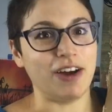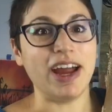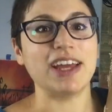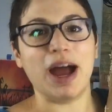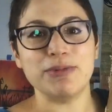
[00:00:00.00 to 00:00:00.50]

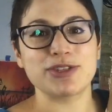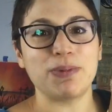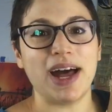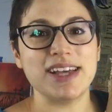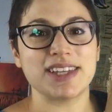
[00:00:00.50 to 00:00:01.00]
Alright, grab your
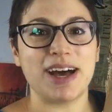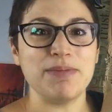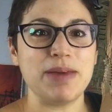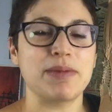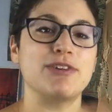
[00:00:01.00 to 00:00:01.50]
supplies and come
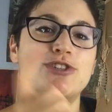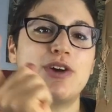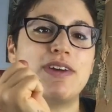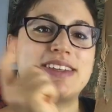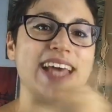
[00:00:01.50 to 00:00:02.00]
meet me. I'm going to
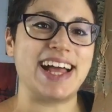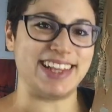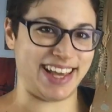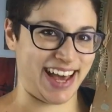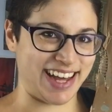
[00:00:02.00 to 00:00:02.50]
show you
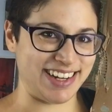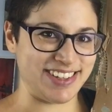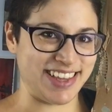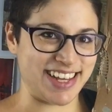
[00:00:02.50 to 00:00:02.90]
exactly how to do